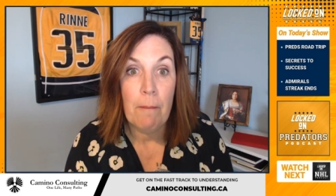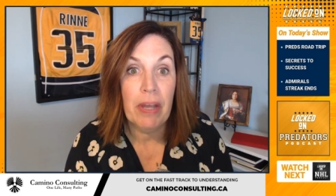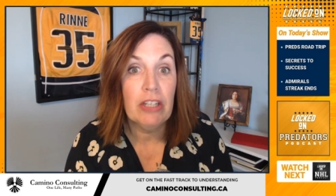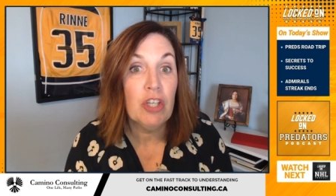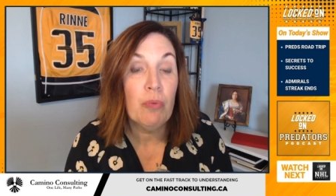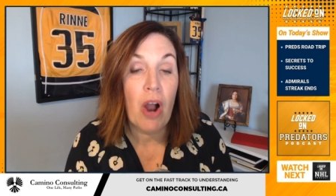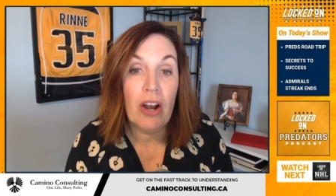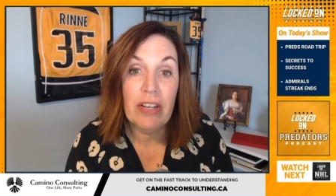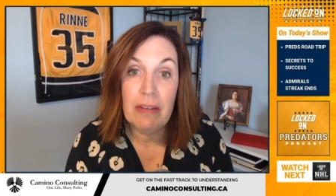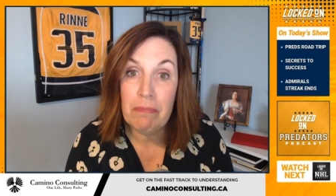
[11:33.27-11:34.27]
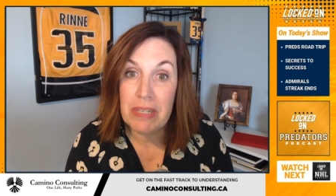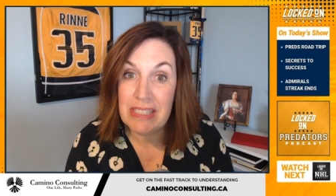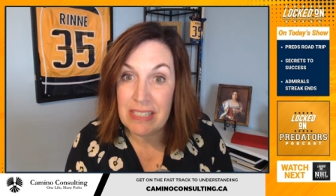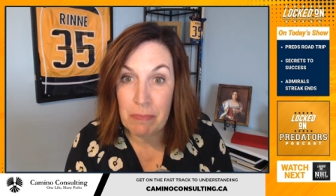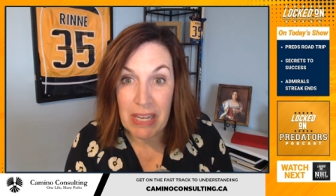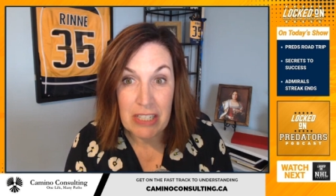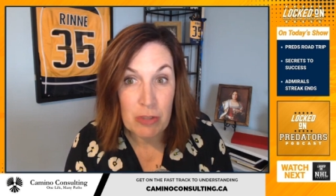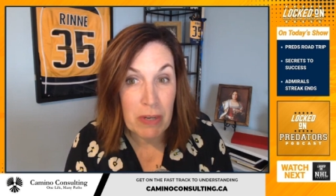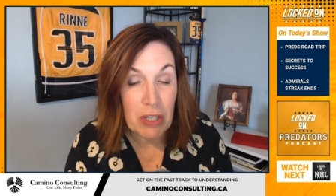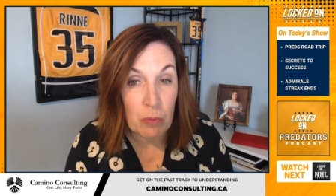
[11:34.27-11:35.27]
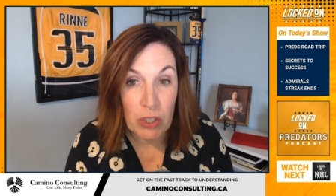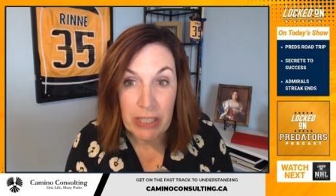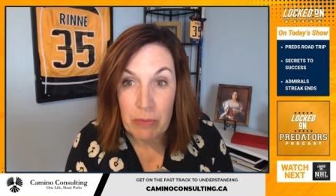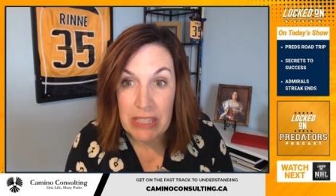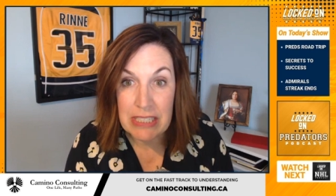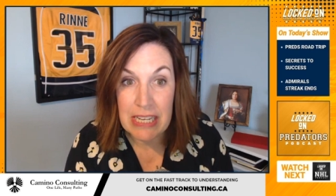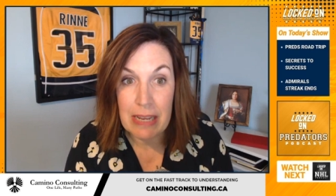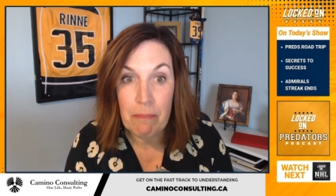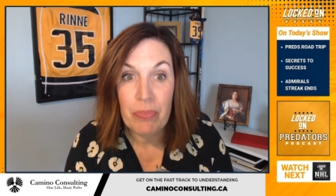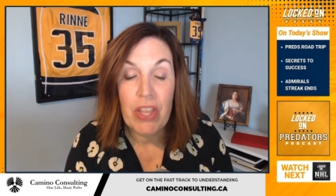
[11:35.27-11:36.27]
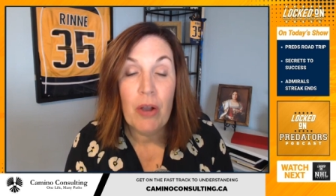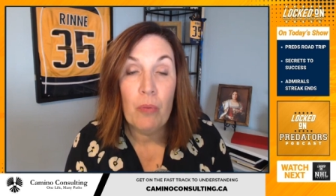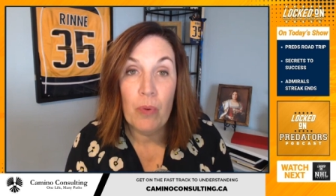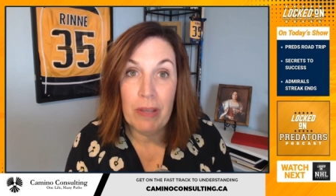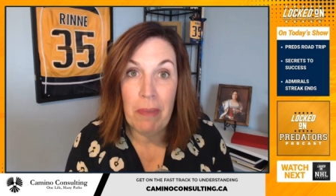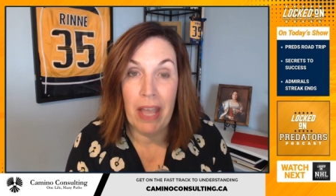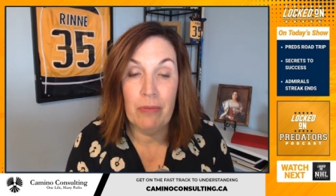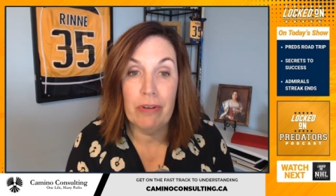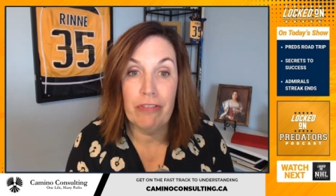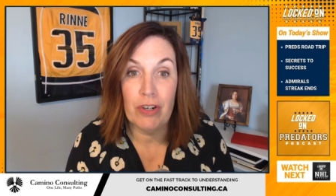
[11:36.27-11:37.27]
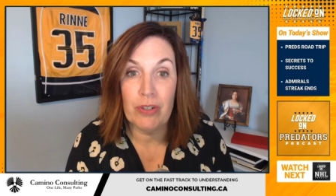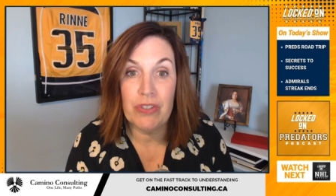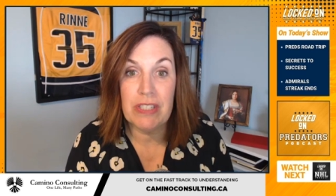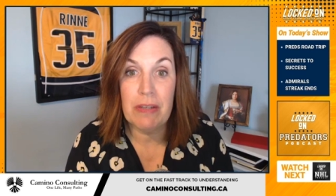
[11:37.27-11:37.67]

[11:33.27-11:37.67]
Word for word: But you aren't in business management or working with a team, we pay referrals.